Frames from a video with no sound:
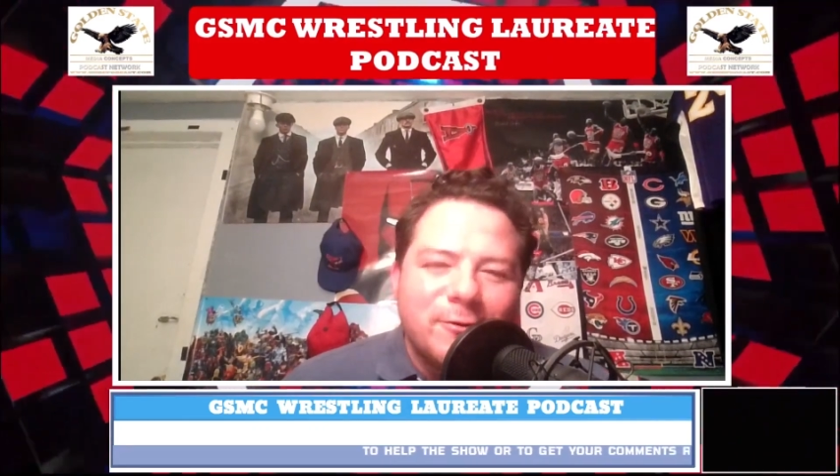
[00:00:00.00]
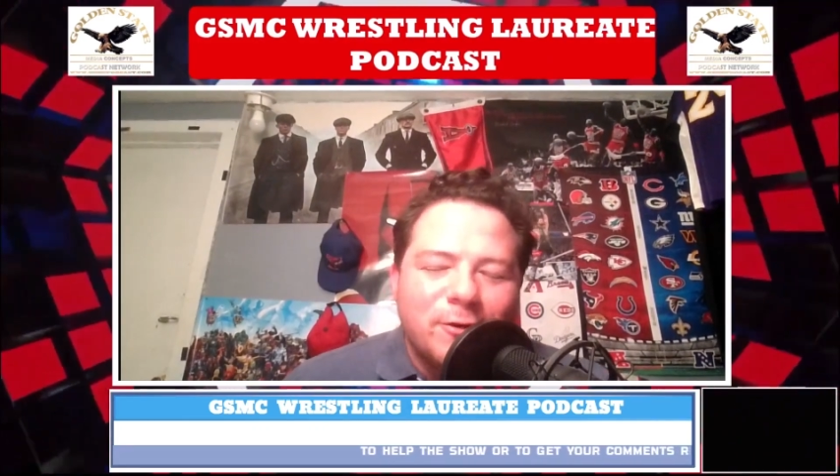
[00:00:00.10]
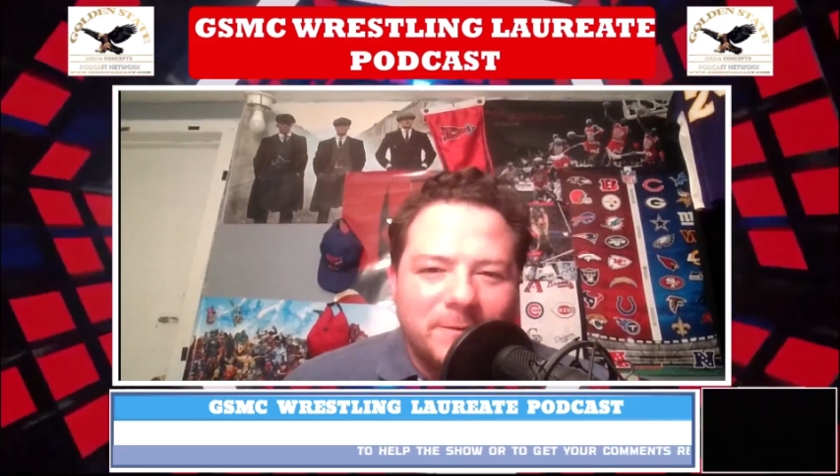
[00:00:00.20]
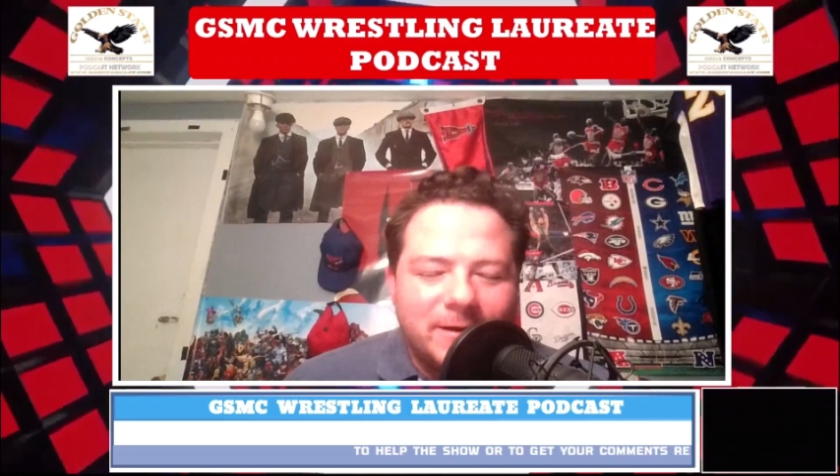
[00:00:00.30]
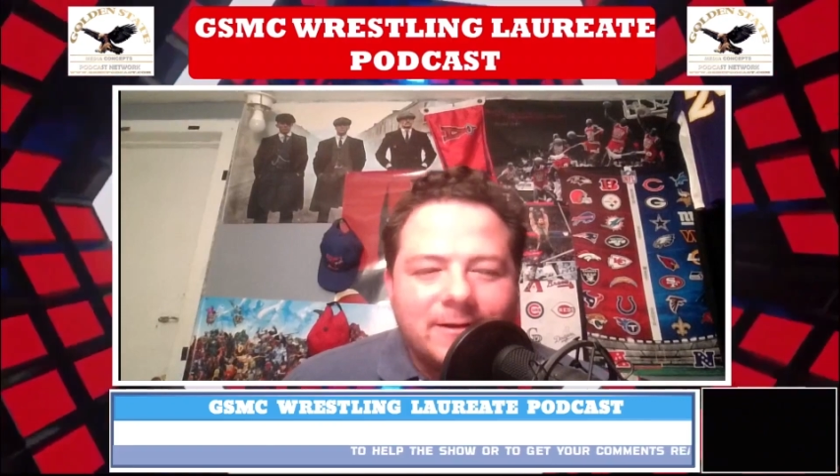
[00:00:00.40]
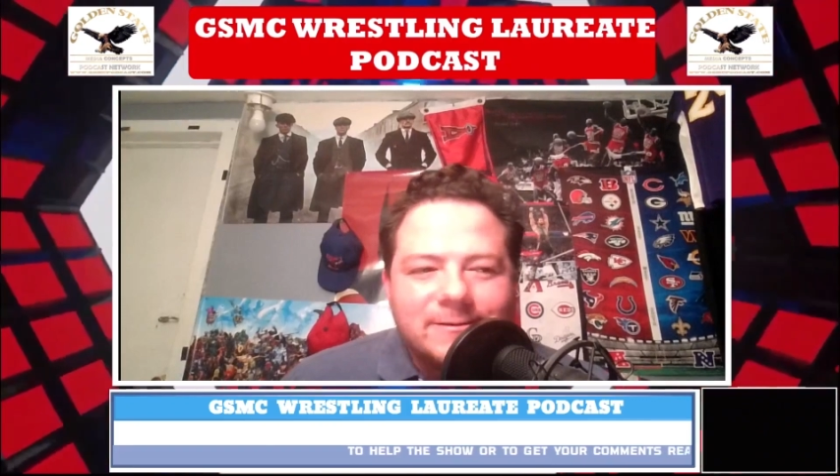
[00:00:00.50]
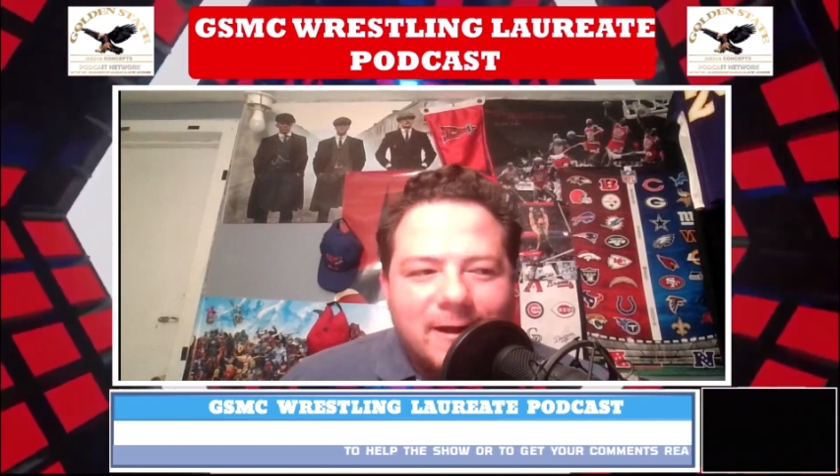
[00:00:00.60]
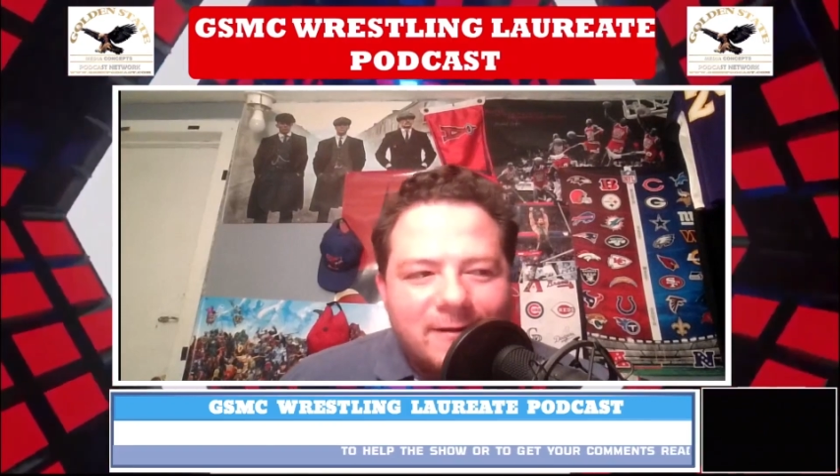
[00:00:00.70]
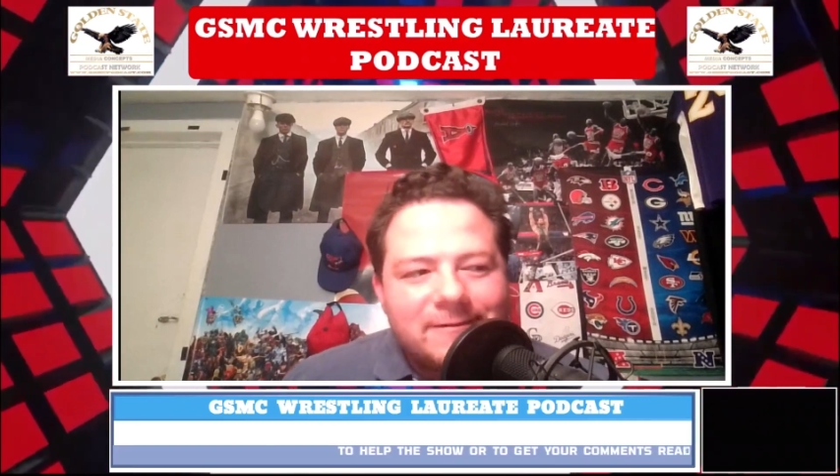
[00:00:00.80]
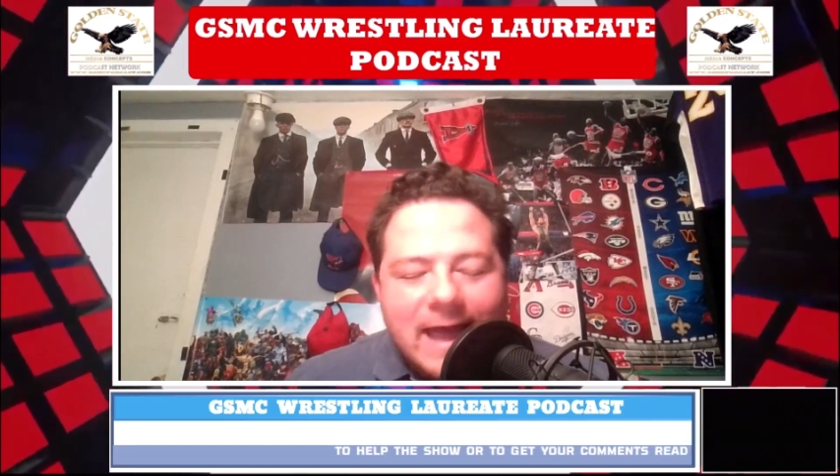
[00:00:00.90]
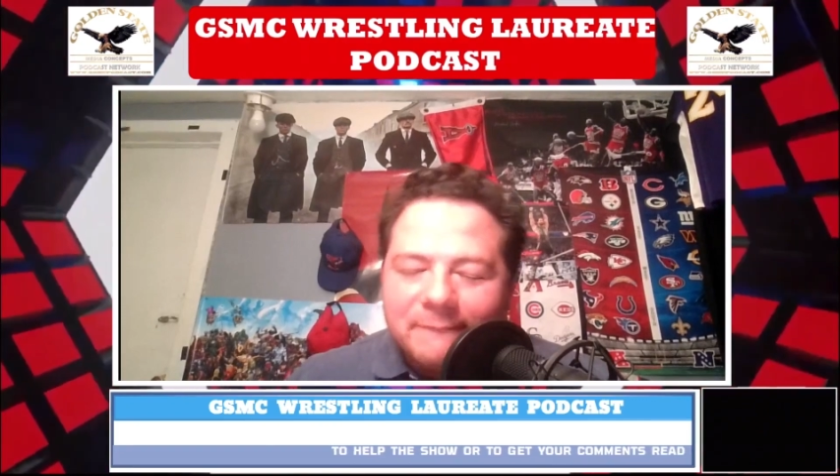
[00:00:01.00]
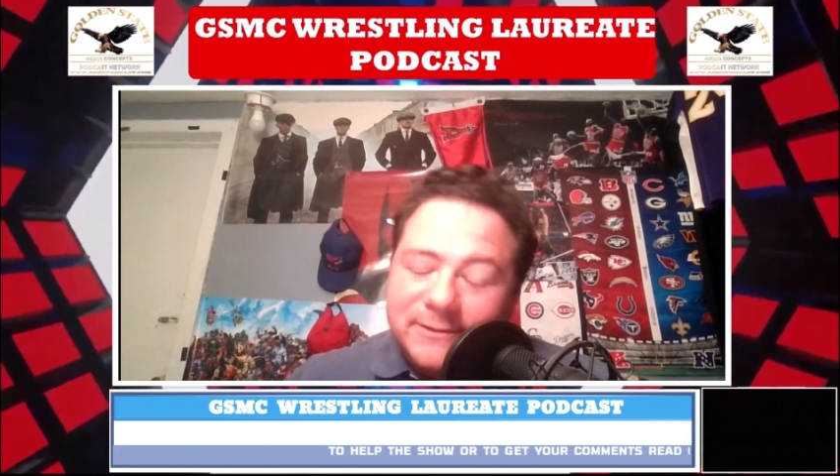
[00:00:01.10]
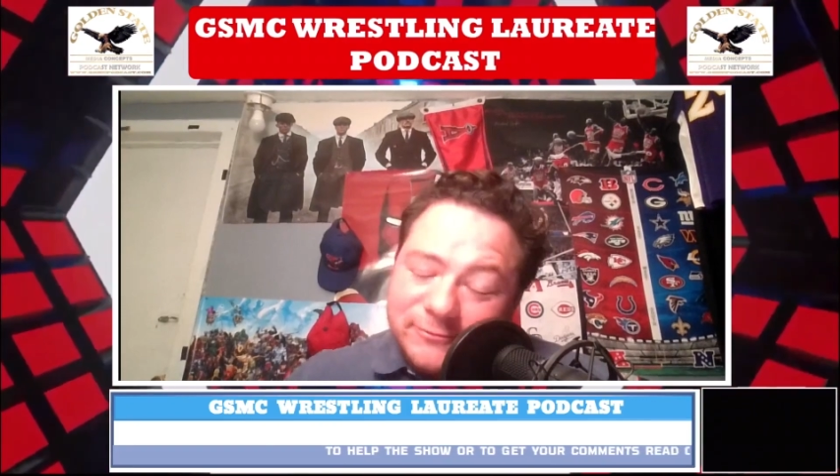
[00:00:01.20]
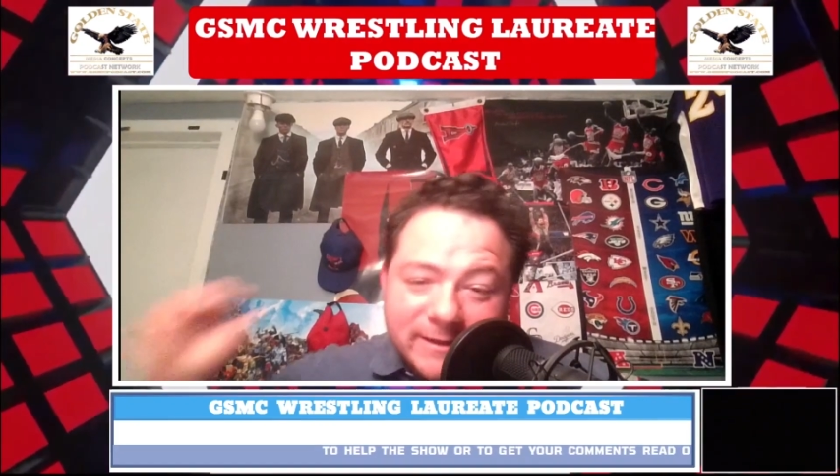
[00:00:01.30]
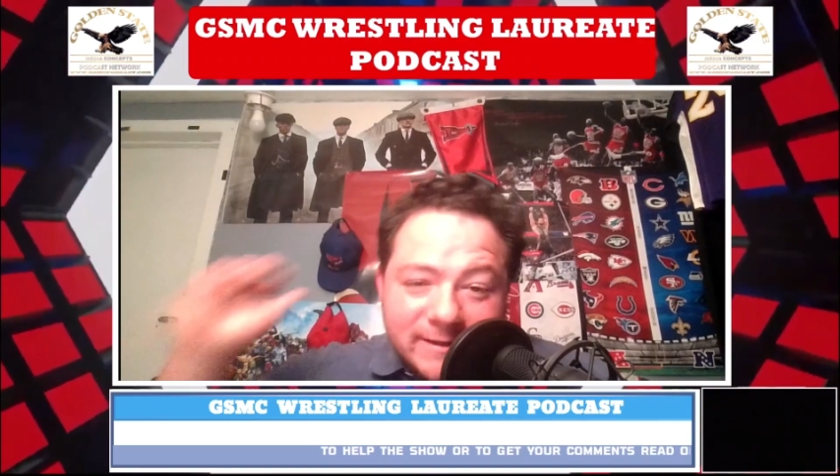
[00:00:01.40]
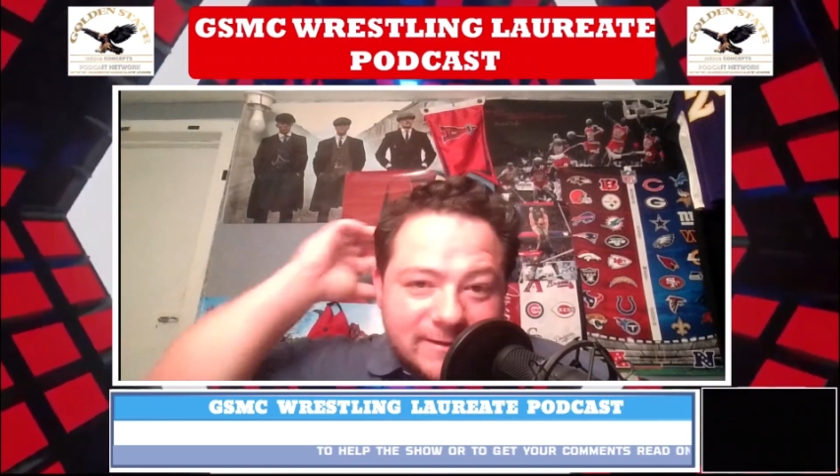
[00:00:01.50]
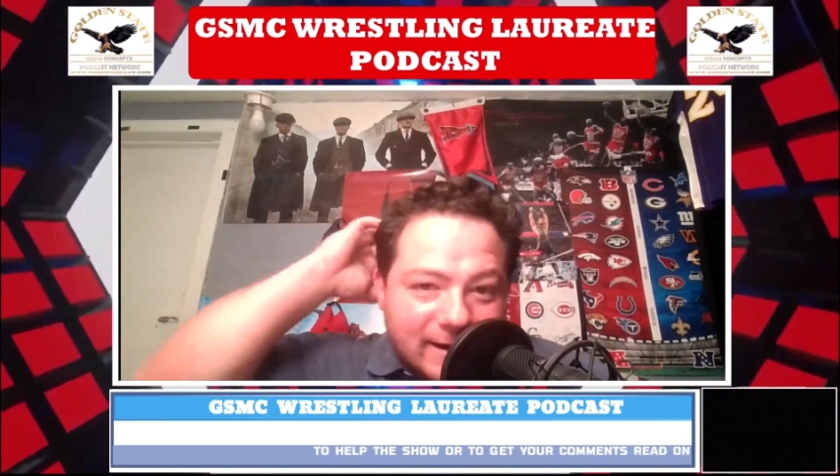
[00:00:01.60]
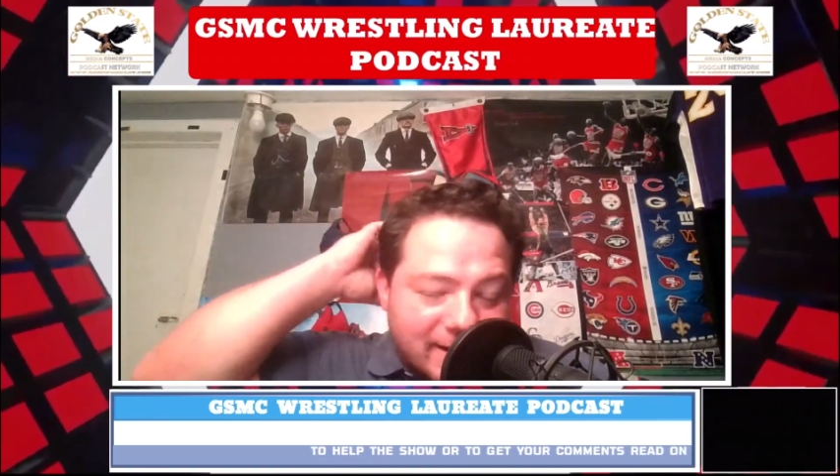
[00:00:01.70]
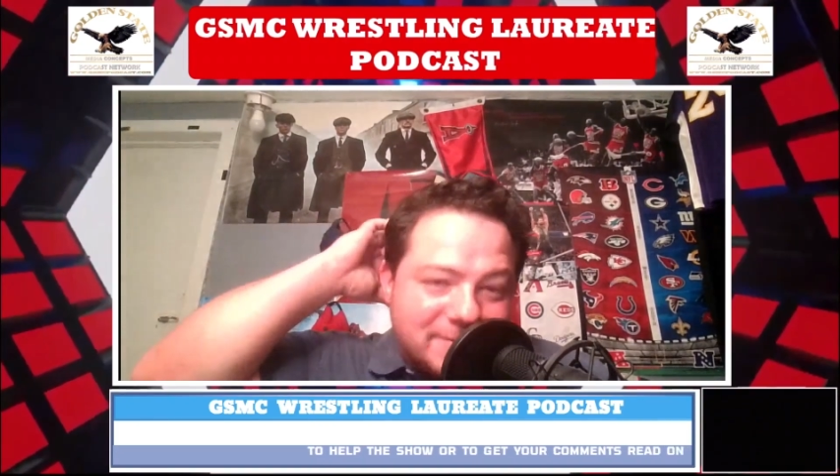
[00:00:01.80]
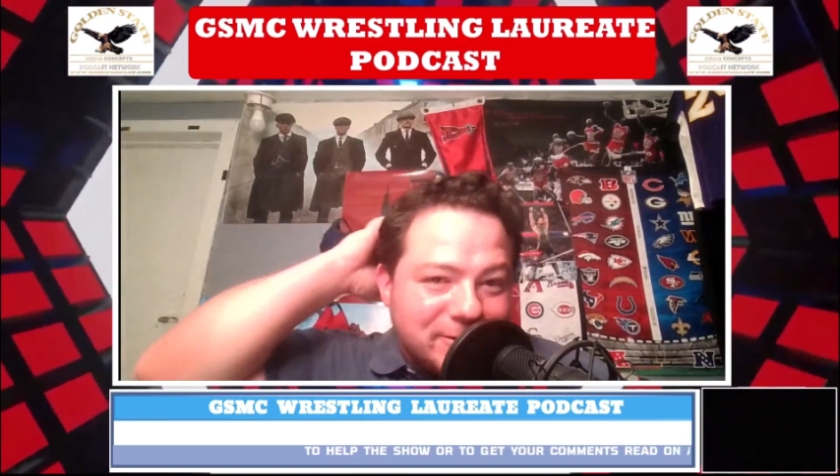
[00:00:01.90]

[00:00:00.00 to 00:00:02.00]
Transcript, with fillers: Hope you guys are out having drinks tonight,